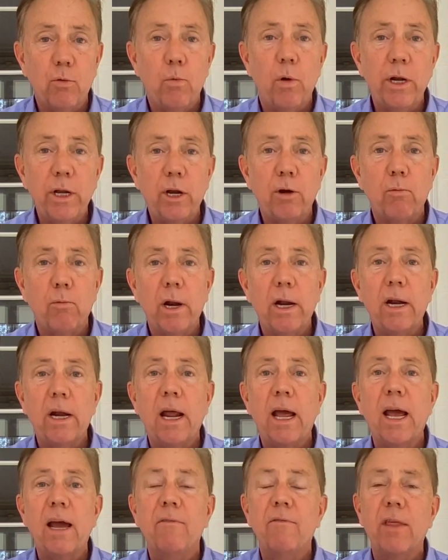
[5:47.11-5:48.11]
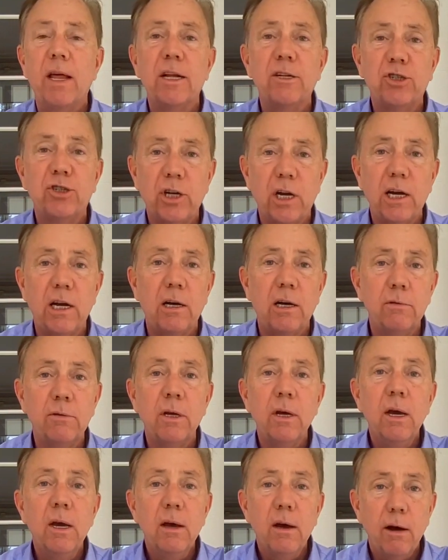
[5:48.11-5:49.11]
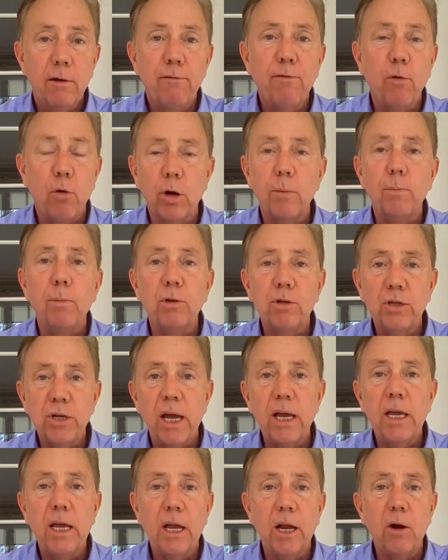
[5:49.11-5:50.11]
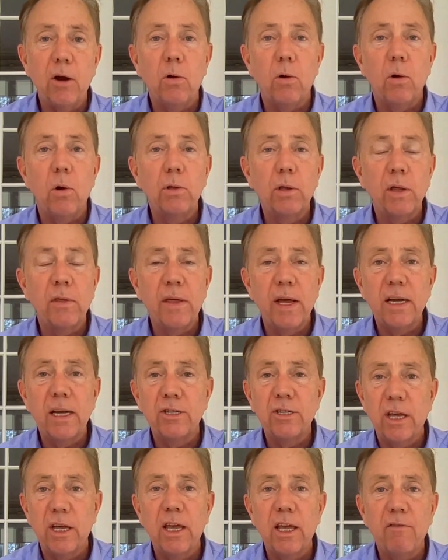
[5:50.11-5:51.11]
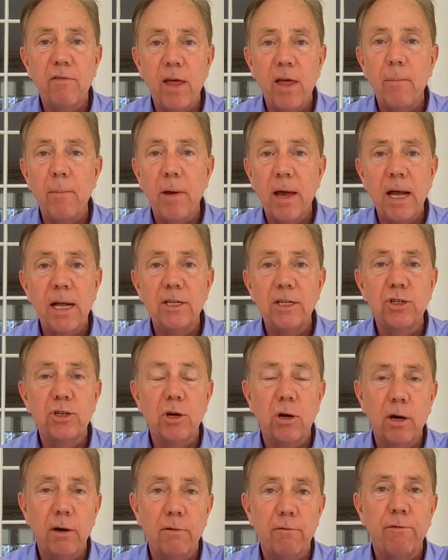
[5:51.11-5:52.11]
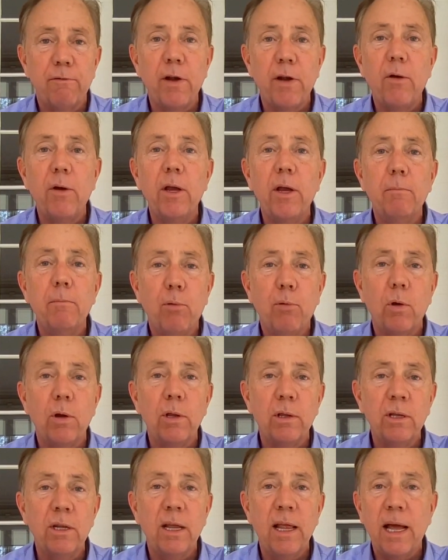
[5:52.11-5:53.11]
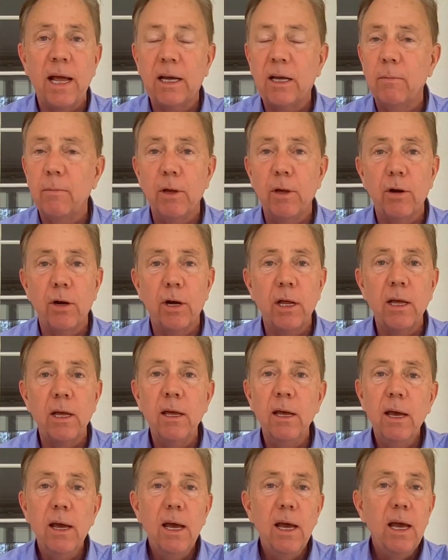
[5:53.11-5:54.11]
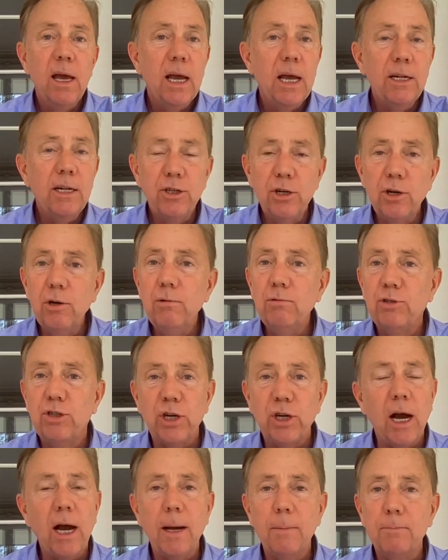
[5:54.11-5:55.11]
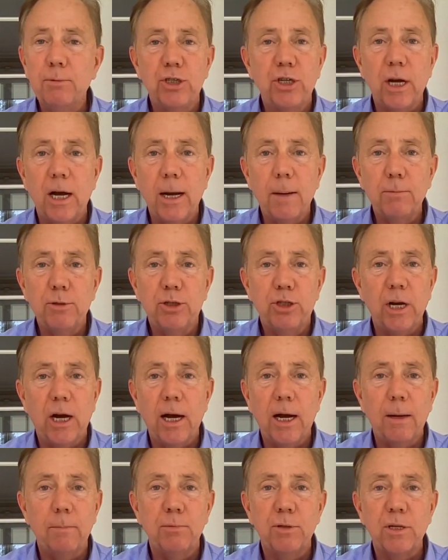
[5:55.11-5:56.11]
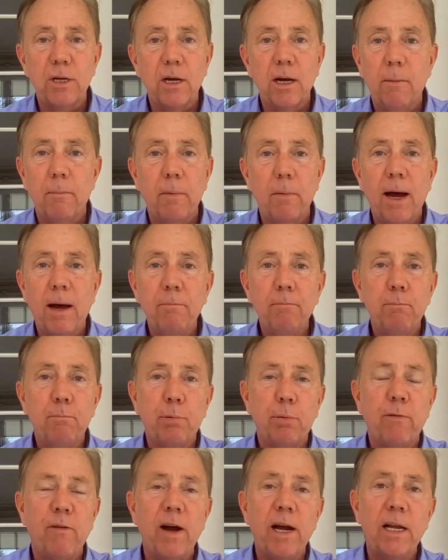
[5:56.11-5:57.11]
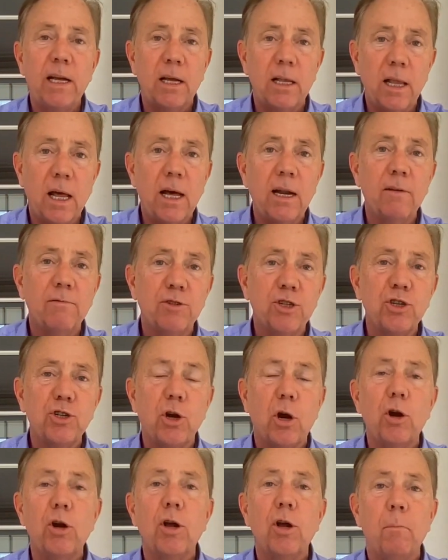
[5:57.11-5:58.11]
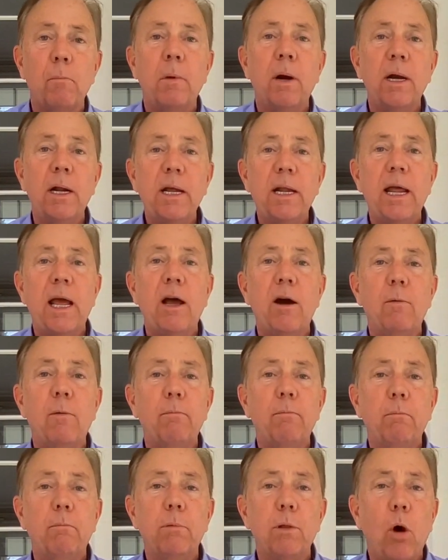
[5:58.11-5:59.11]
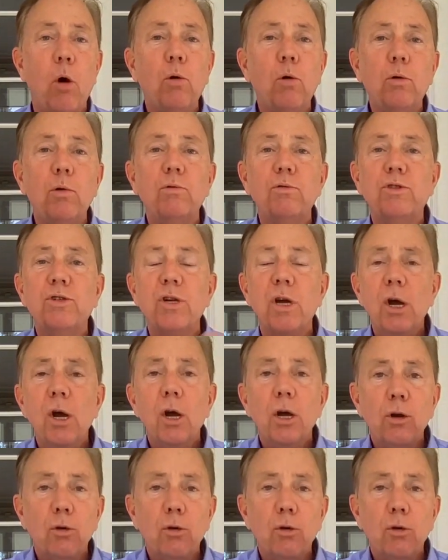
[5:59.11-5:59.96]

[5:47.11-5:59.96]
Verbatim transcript: when you're ready to have that child, affordable daycare, all the things that give them a head start, very important in that community. And two, jobs, jobs, jobs. Um, I'm providing a lot of startup money to help locals